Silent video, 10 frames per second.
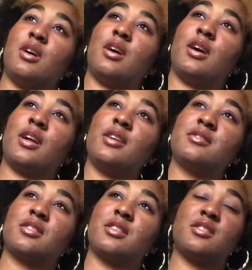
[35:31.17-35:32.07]
I guess
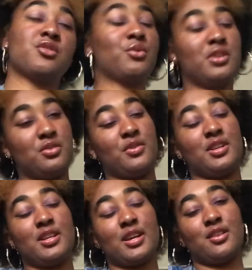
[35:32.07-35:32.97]
because it's 2020, I
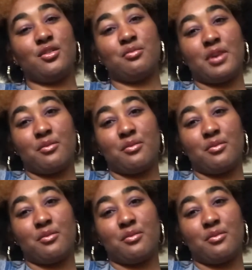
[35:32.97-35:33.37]
gotta do my